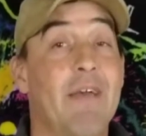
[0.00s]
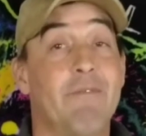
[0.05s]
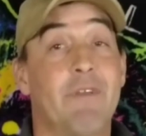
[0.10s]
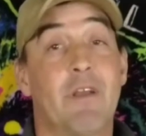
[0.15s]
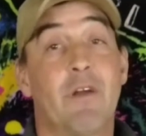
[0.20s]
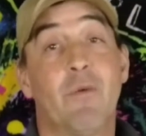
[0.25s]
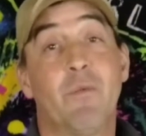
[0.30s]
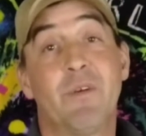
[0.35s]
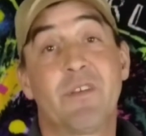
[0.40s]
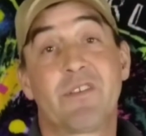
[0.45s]

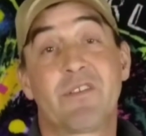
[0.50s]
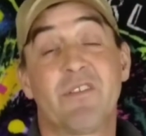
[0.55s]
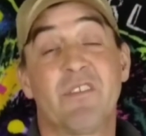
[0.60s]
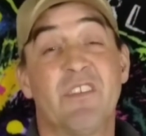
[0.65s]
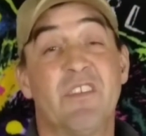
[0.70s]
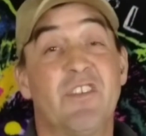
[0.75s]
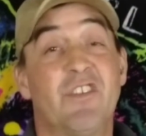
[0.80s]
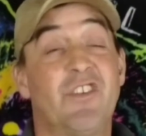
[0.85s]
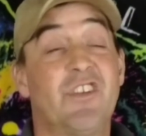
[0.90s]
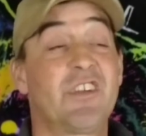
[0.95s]
having a
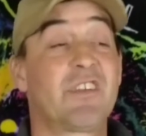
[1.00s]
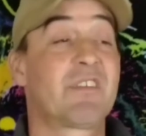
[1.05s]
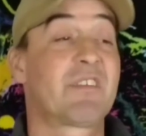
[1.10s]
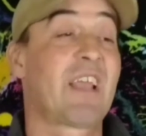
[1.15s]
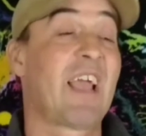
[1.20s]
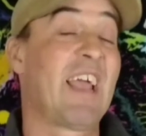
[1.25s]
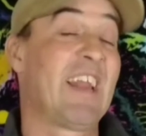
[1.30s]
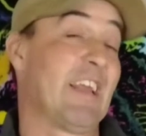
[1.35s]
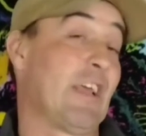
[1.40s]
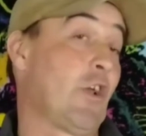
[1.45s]
whistle is just
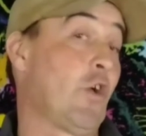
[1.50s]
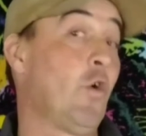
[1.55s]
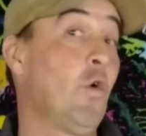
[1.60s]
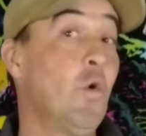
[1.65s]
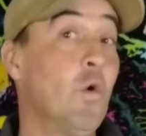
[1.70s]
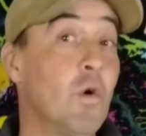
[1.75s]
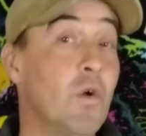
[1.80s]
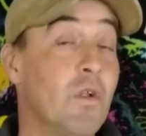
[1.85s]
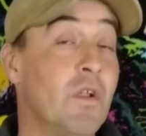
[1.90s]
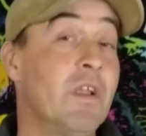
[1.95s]
kind of
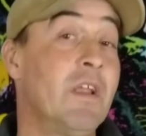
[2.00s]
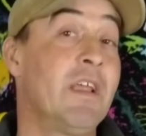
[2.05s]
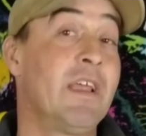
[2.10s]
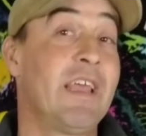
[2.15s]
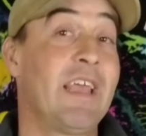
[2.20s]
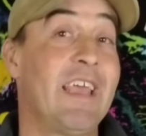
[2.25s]
cool